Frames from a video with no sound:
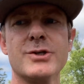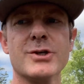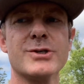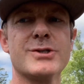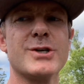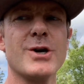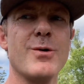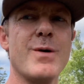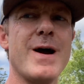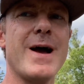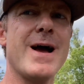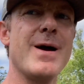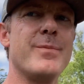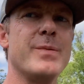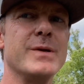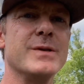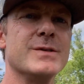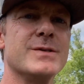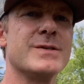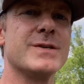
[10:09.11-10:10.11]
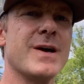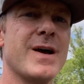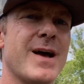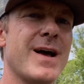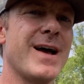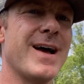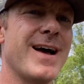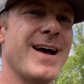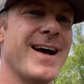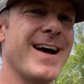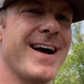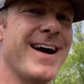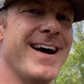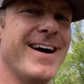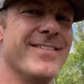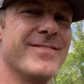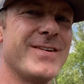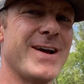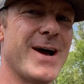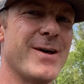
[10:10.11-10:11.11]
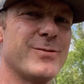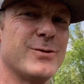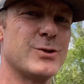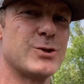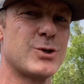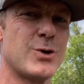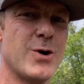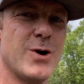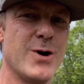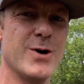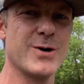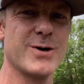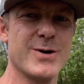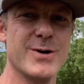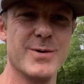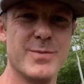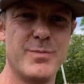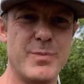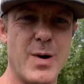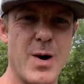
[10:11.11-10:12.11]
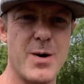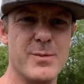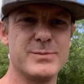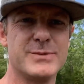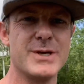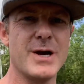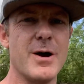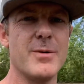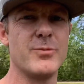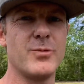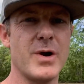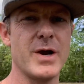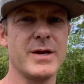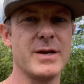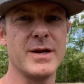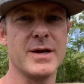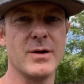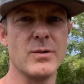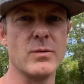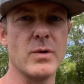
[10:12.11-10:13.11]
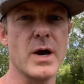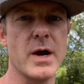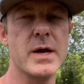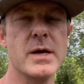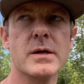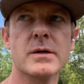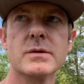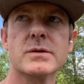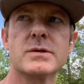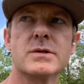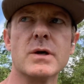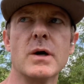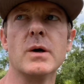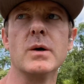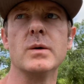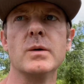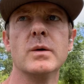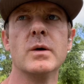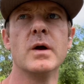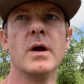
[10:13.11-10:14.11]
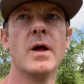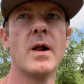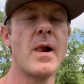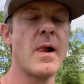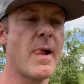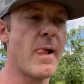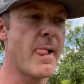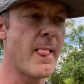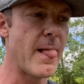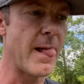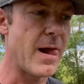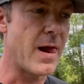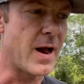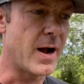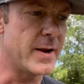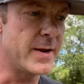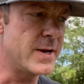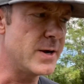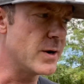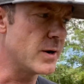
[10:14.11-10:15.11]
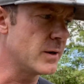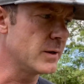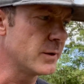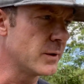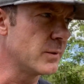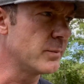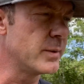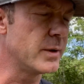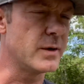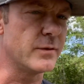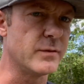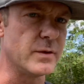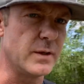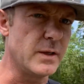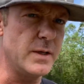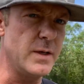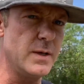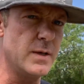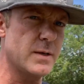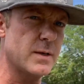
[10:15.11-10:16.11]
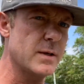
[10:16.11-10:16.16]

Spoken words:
so happens I've got the truck pumped up right now, right? So I hear a little bit of a leak